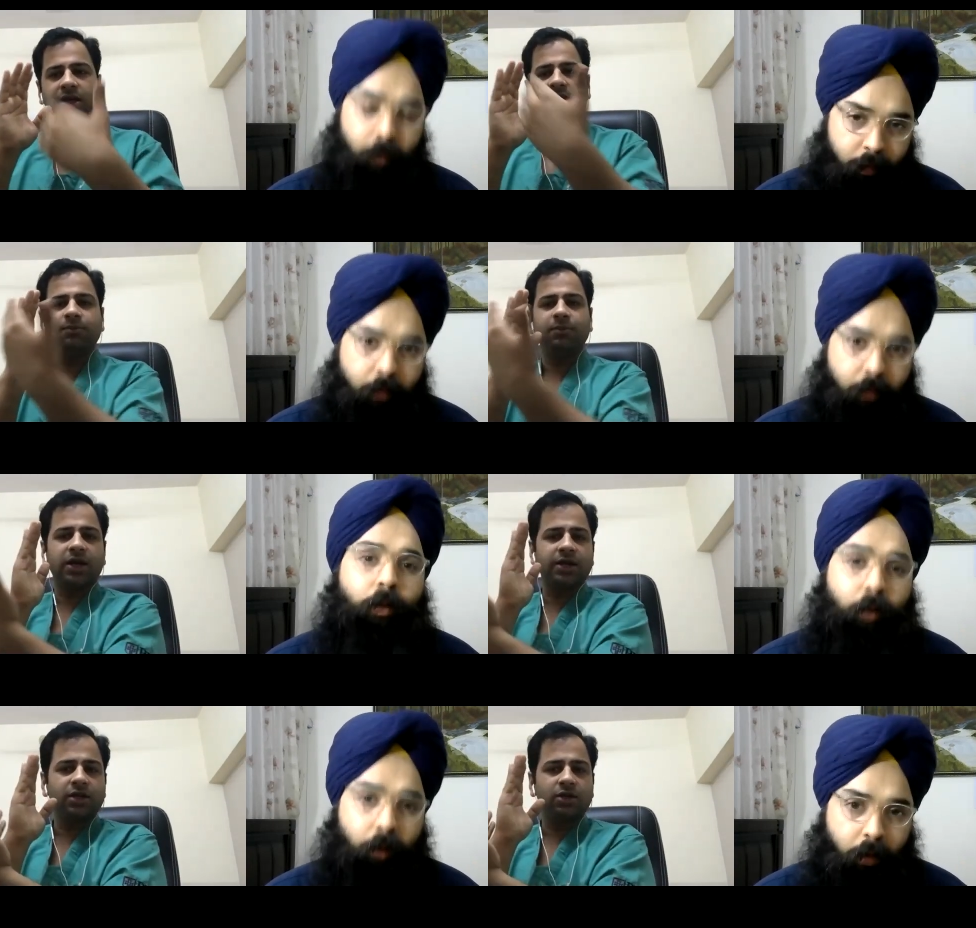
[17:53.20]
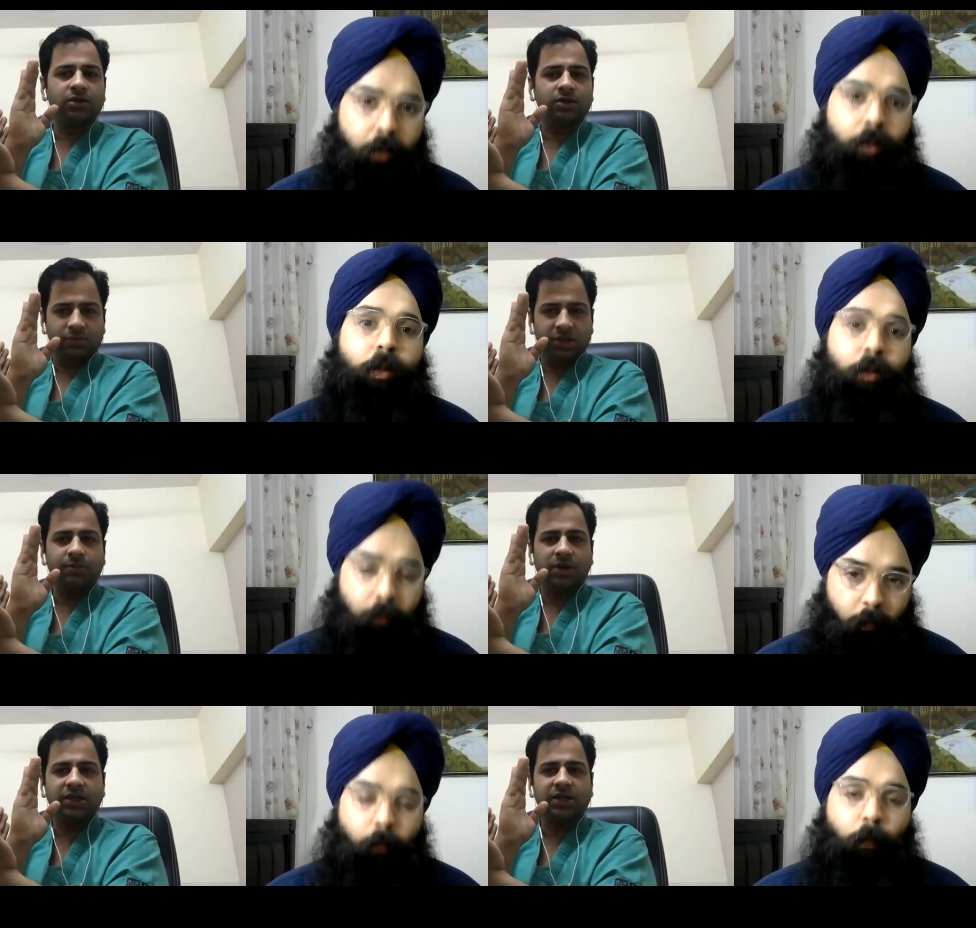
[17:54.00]
Speaker 1: and the blood in
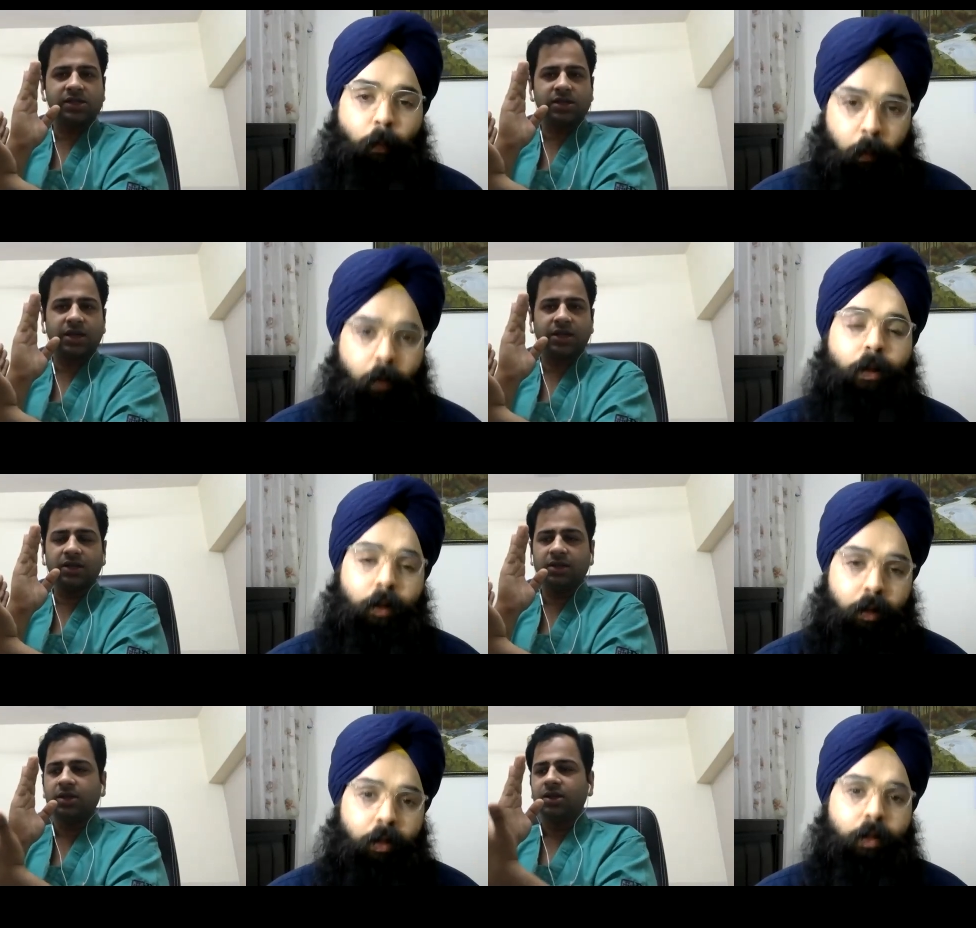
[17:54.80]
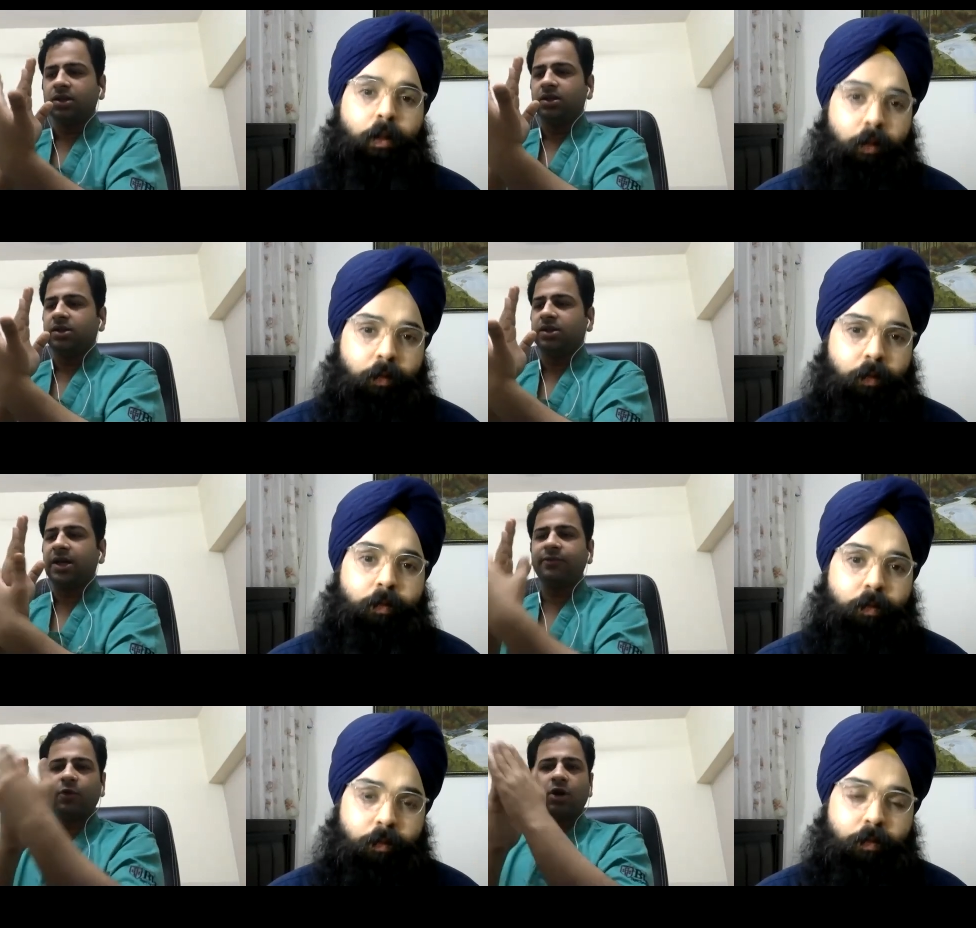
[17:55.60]
the blood that is running,
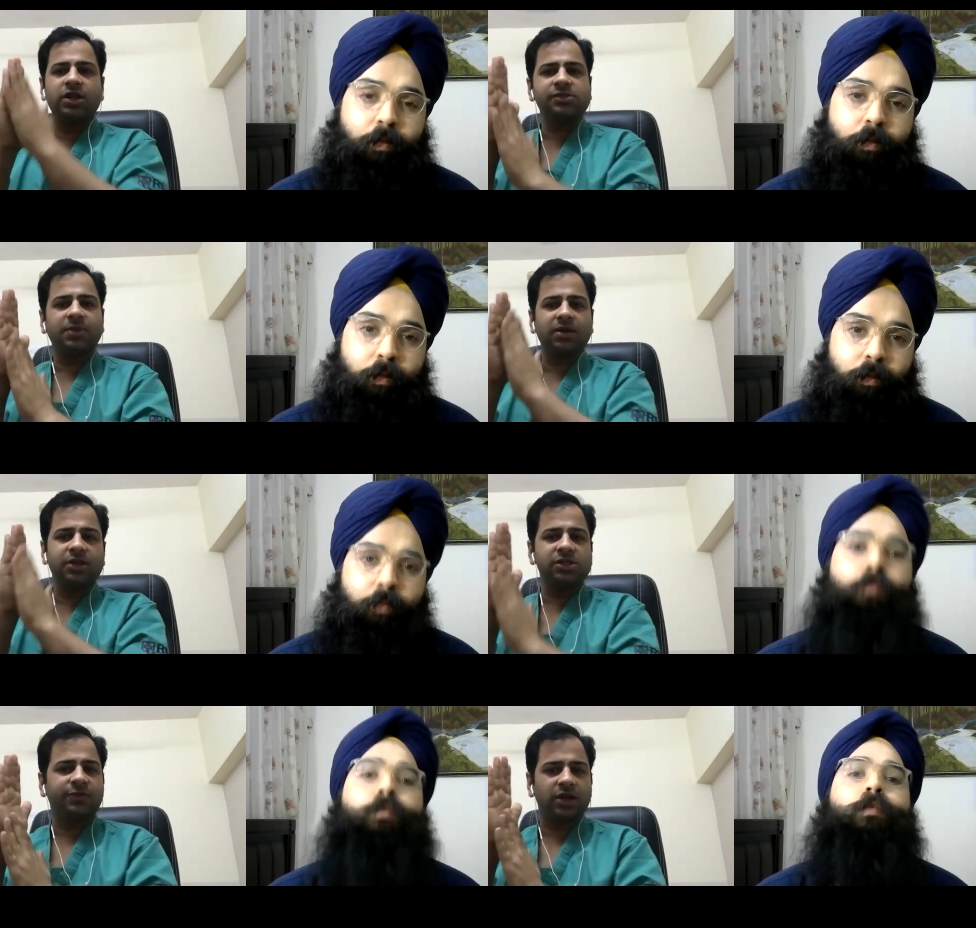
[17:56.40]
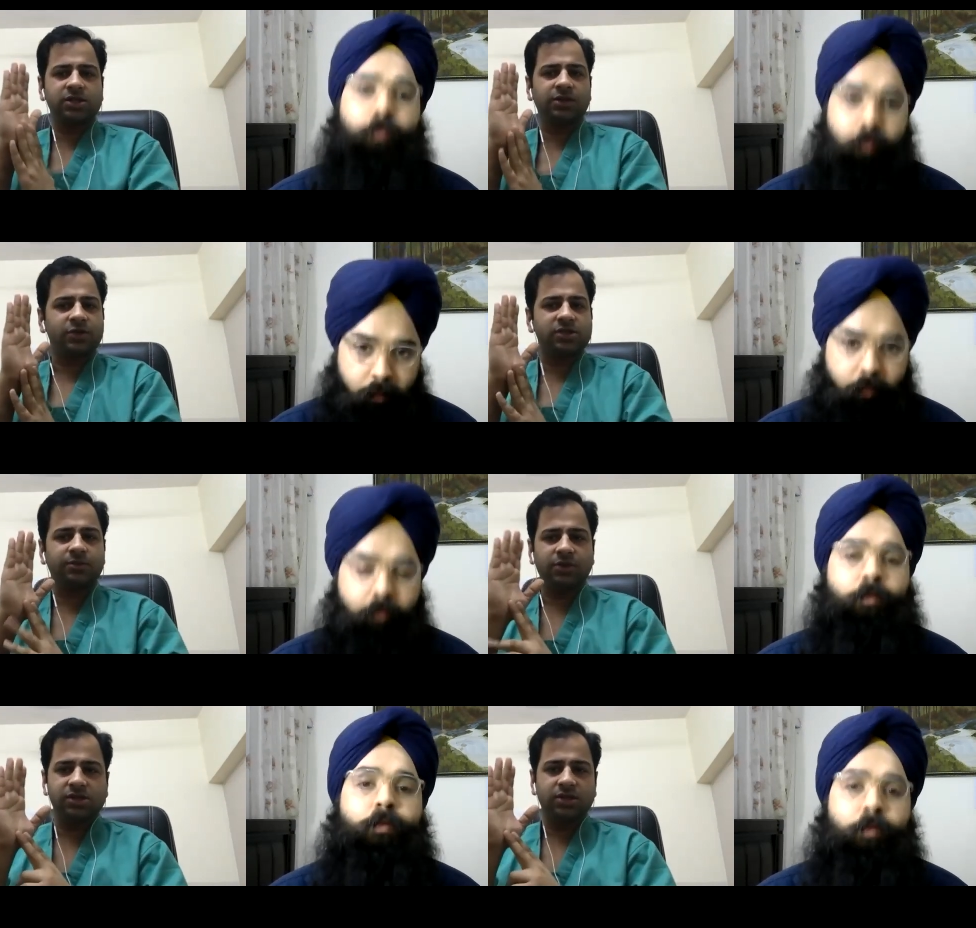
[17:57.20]
that wall has become dysfunctional for
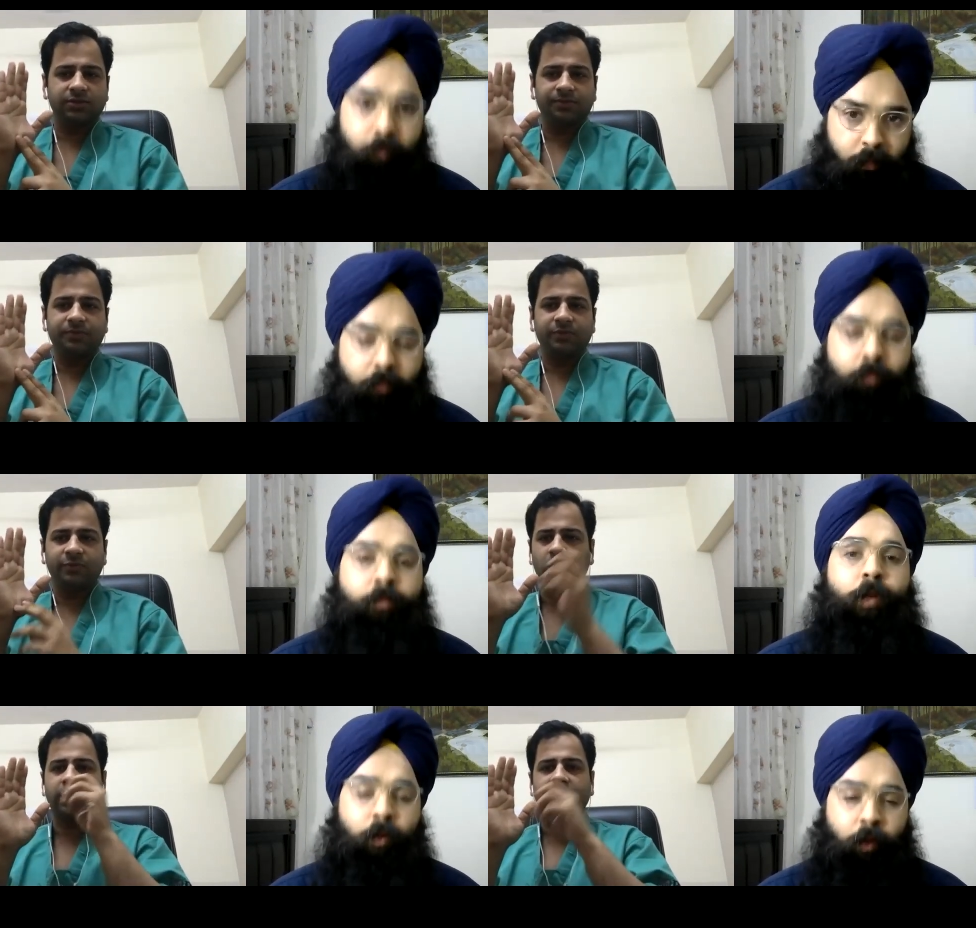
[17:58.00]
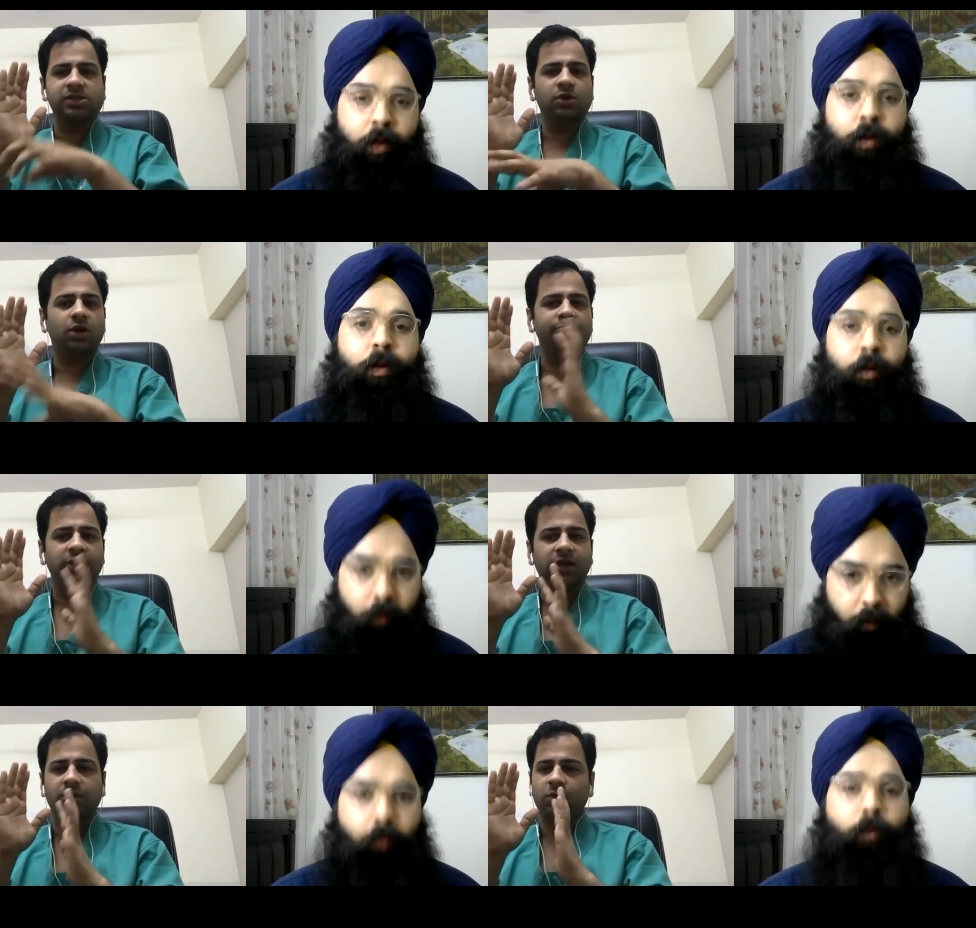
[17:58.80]
some reason. Water has
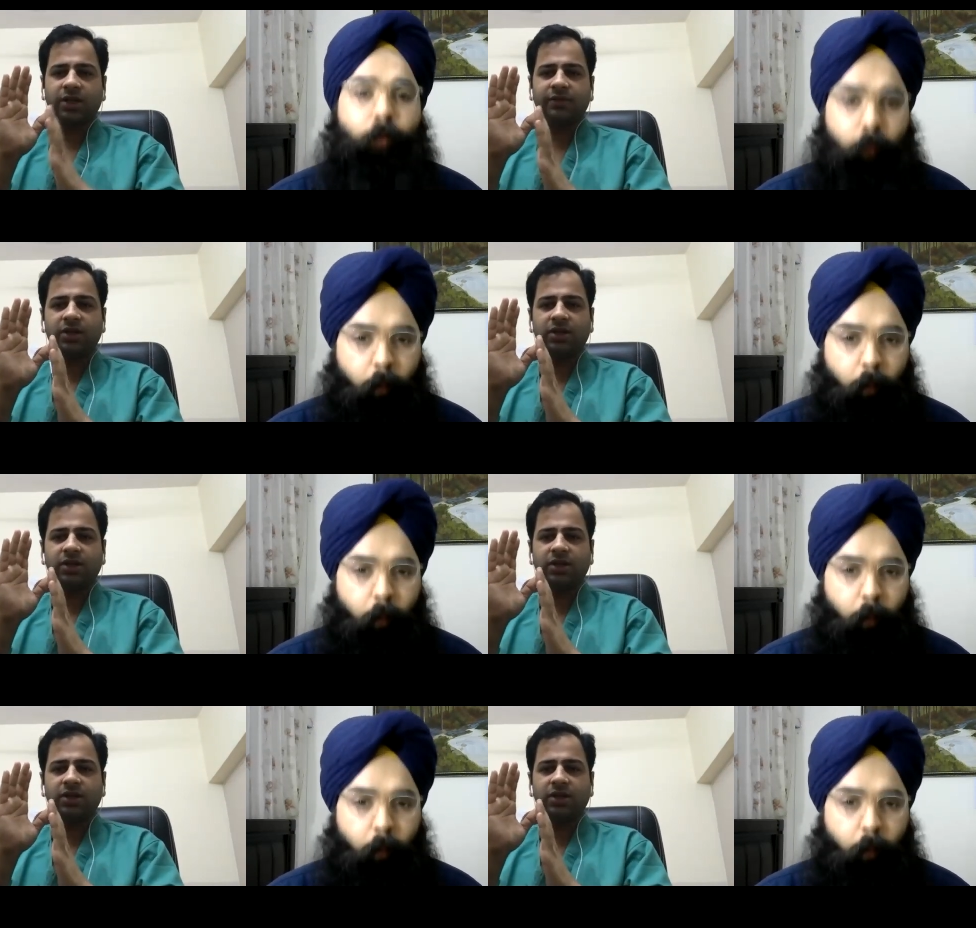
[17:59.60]
got filled or whatever